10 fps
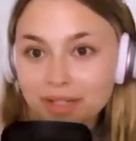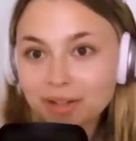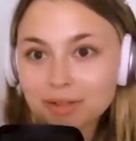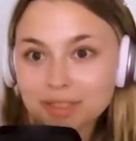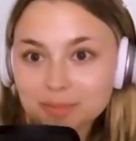and
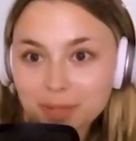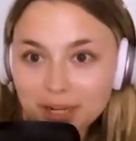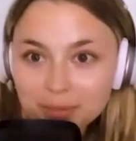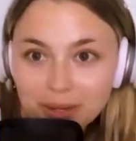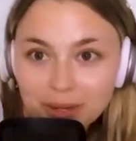here is
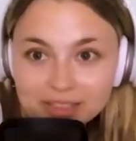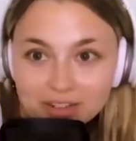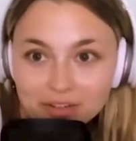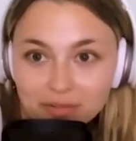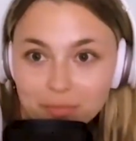my
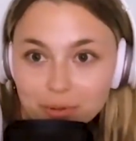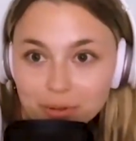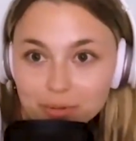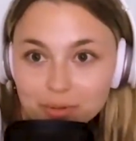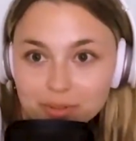massive
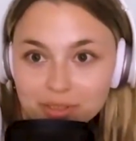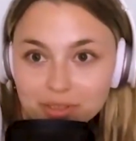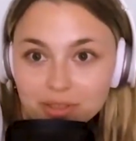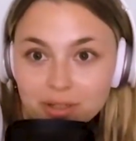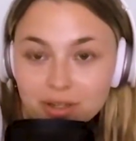
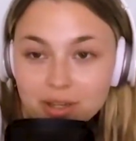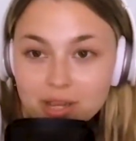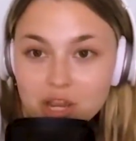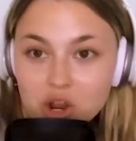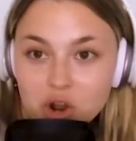bruise
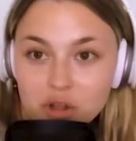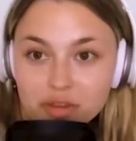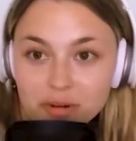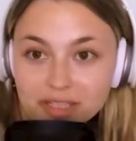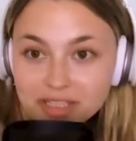on
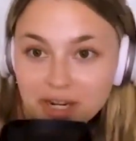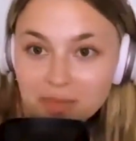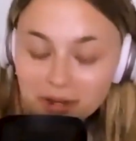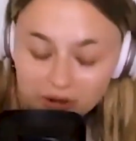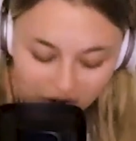the right side
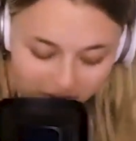of my